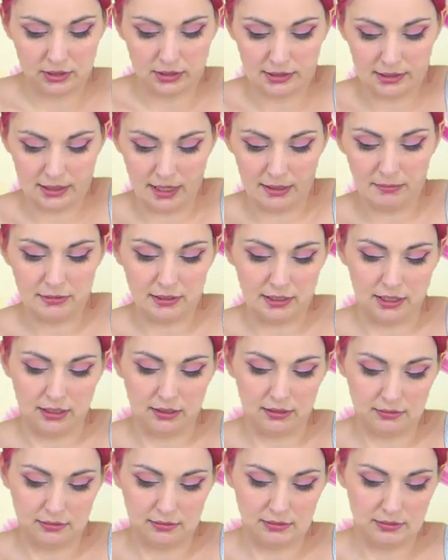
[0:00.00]
Same
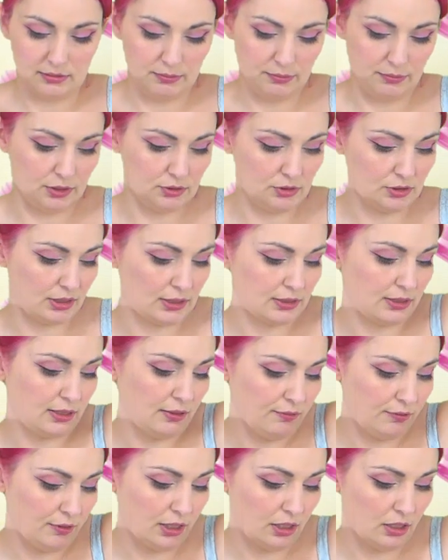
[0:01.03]
thing. Got
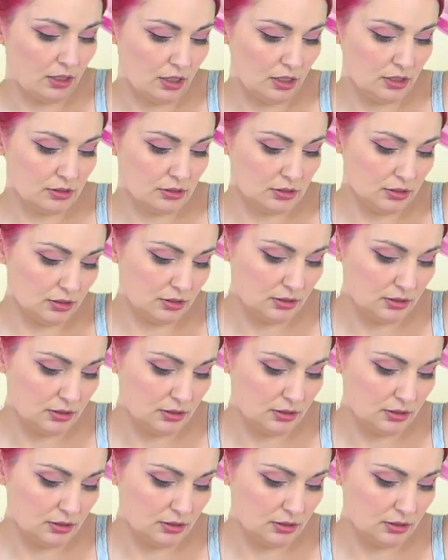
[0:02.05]
16 fingers,